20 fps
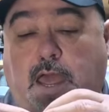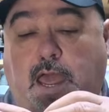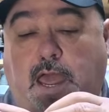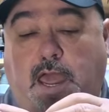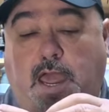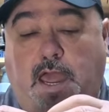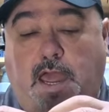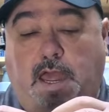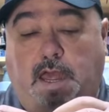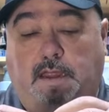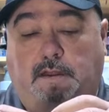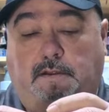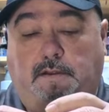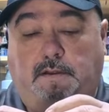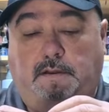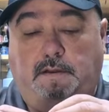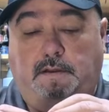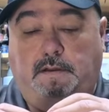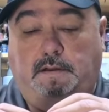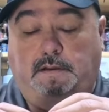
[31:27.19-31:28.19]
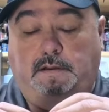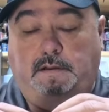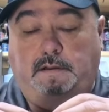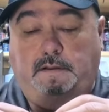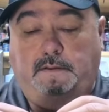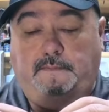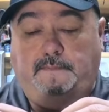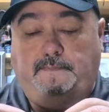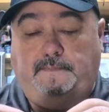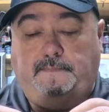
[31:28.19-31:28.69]
And,
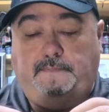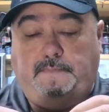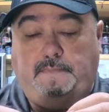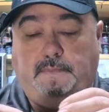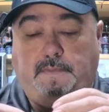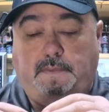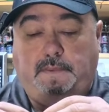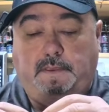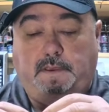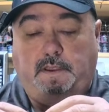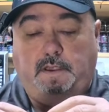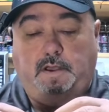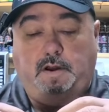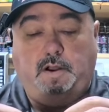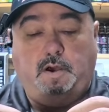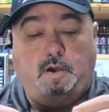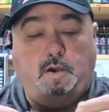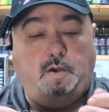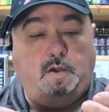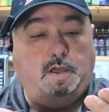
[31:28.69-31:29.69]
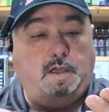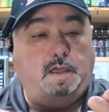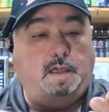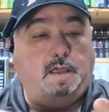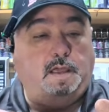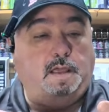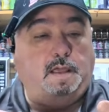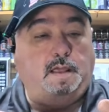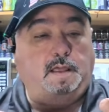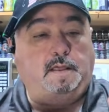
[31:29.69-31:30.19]
there you
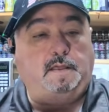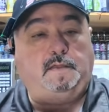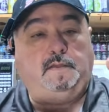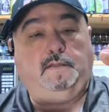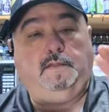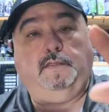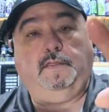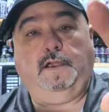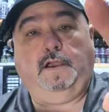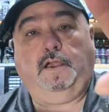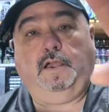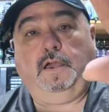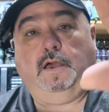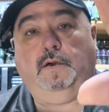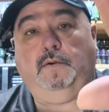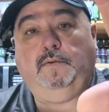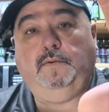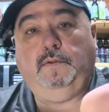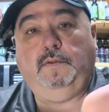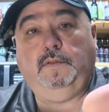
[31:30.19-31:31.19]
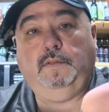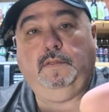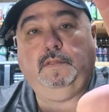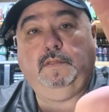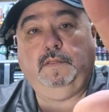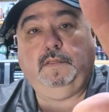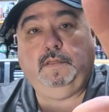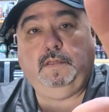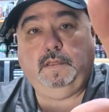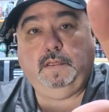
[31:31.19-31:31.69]
go.
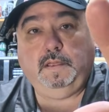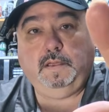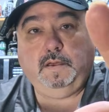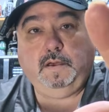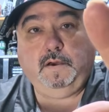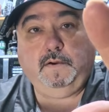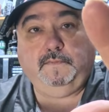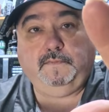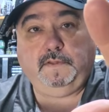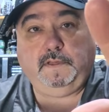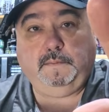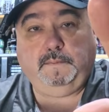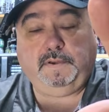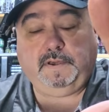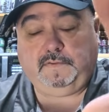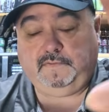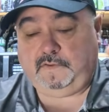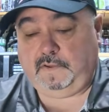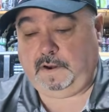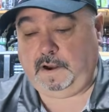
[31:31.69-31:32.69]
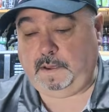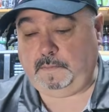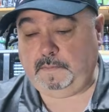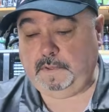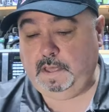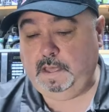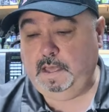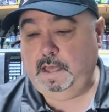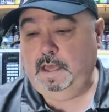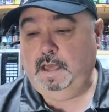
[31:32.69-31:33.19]
Hopefully it picks it up.
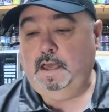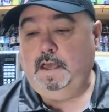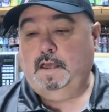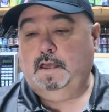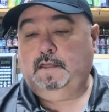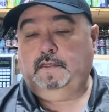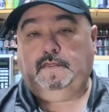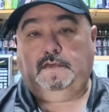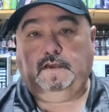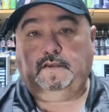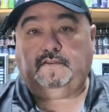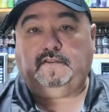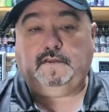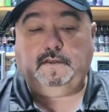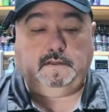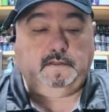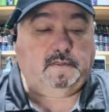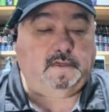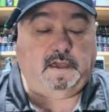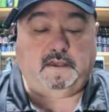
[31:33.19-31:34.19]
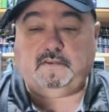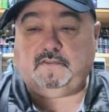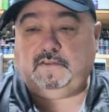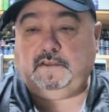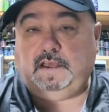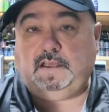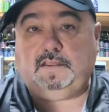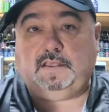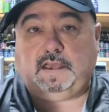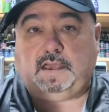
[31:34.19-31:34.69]
These
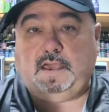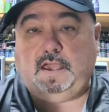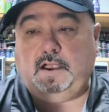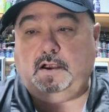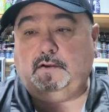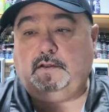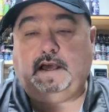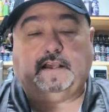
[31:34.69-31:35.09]
need to cure.